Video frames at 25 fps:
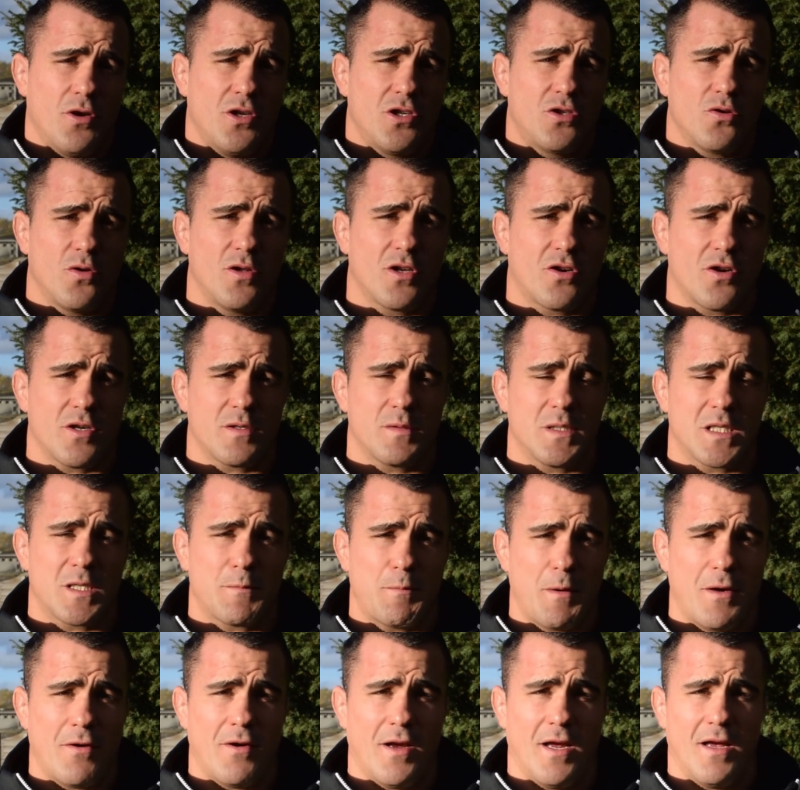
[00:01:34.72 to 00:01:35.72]
to enjoy the Christmas
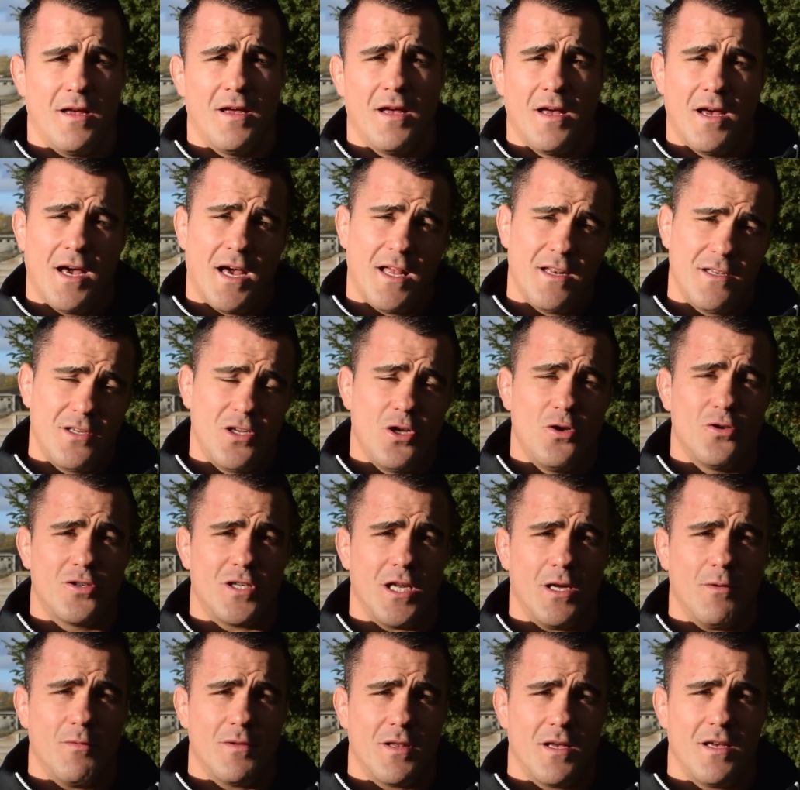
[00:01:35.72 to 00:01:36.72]
spirit, and
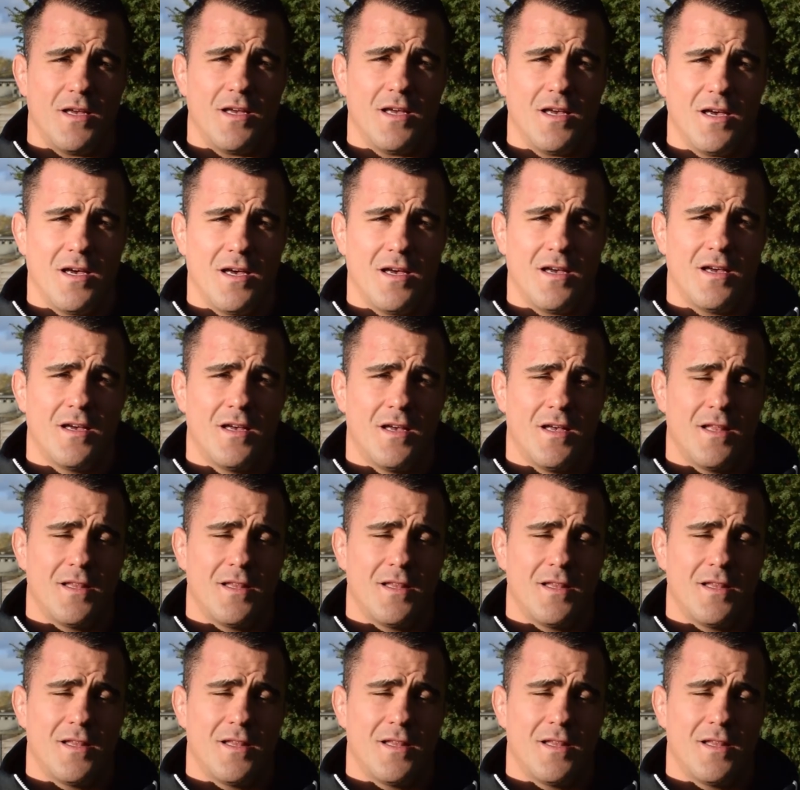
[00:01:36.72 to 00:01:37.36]
usually with the